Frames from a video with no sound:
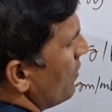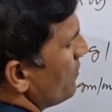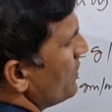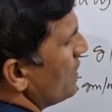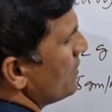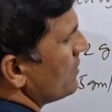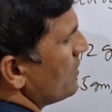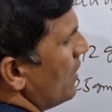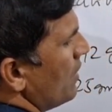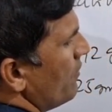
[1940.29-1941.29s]
of the
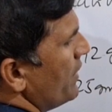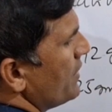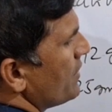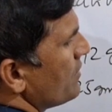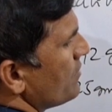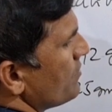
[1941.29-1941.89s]
solvent.